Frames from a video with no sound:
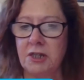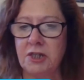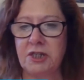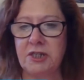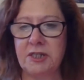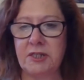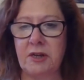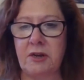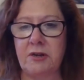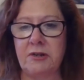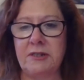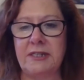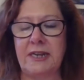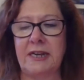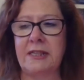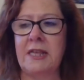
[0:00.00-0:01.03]
She saw
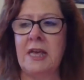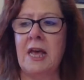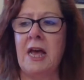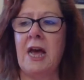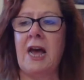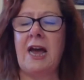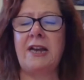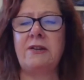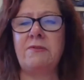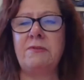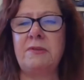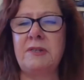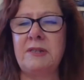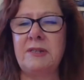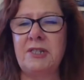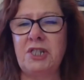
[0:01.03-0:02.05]
her death.
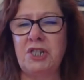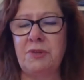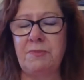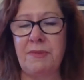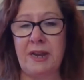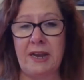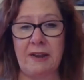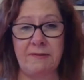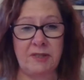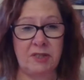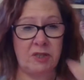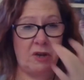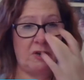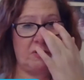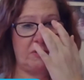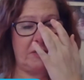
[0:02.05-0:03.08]
She may have
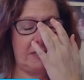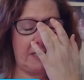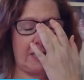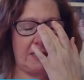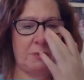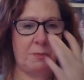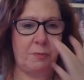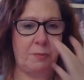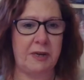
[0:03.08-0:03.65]
saw her death,